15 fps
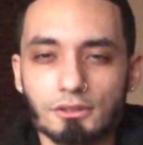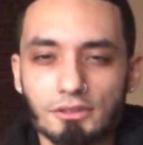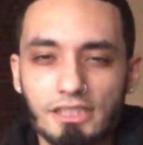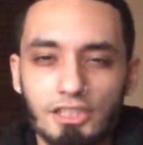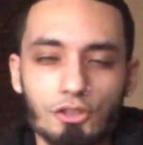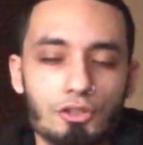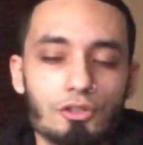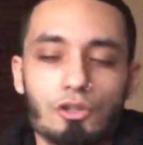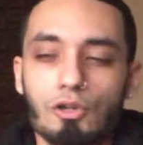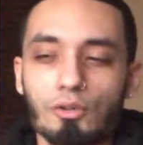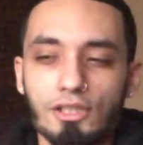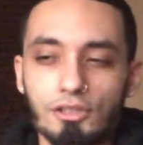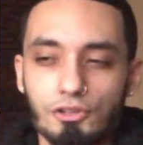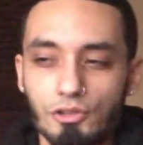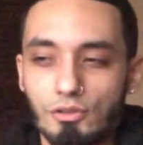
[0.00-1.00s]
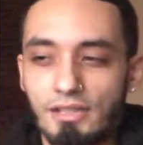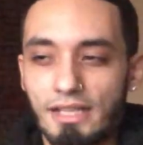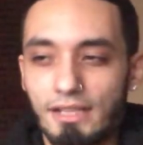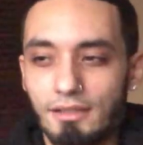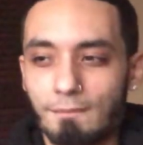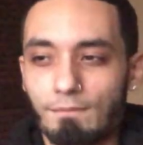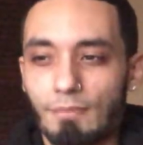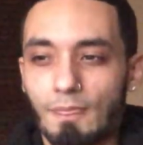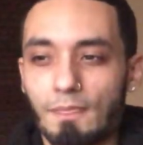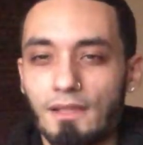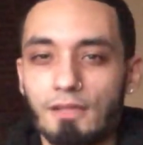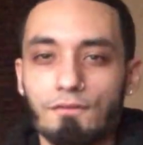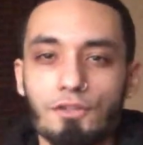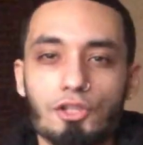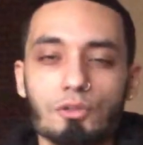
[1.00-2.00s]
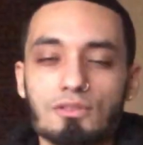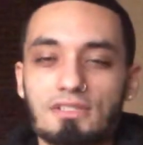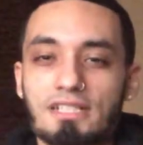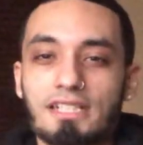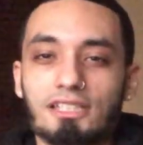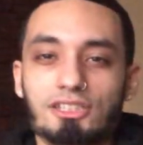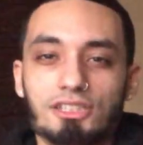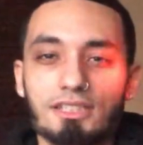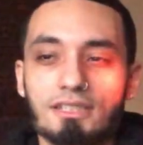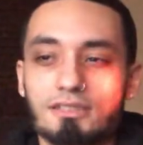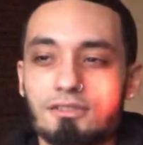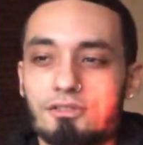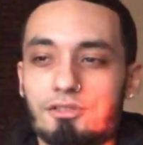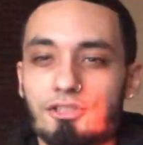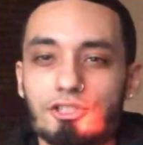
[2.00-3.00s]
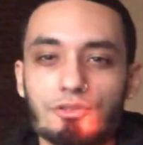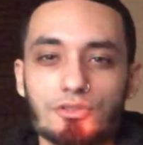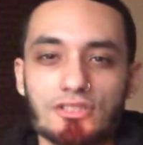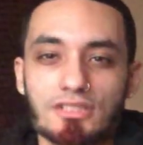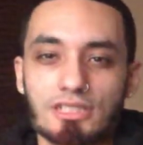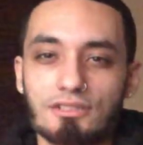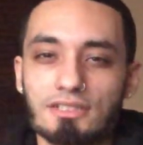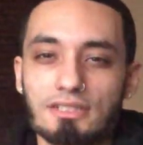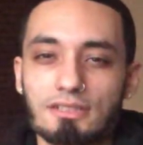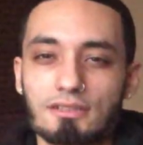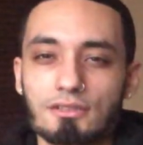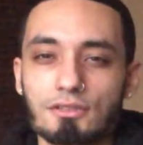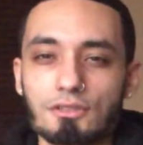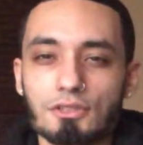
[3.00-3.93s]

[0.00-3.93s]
And you can only do that if you don't take shit too serious.